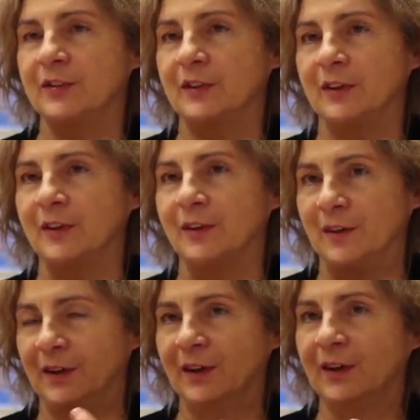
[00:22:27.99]

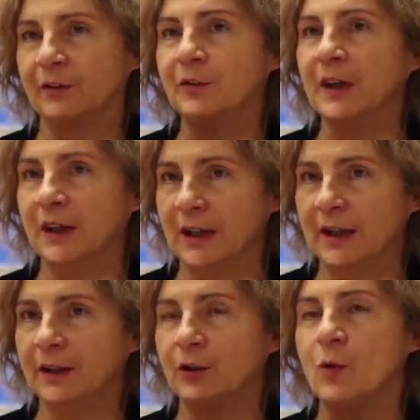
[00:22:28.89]
the field
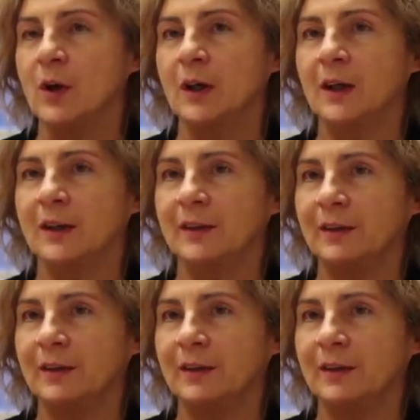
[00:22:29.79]
like you are,